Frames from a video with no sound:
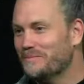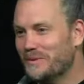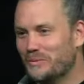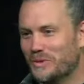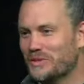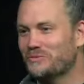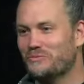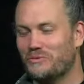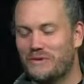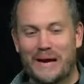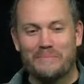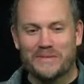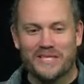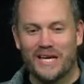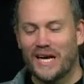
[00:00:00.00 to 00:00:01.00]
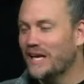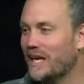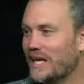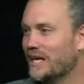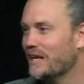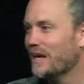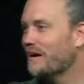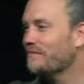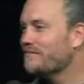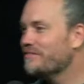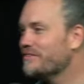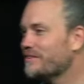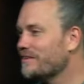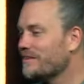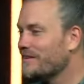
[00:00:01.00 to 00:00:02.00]
It wasn't wrapped tightly enough.
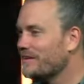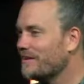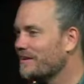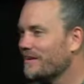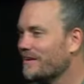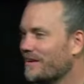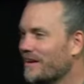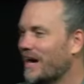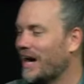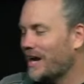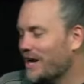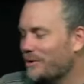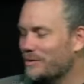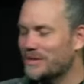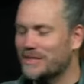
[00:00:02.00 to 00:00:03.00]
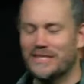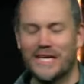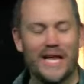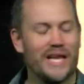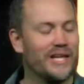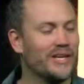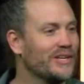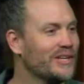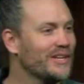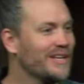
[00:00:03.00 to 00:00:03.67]
I don't know what to tell you.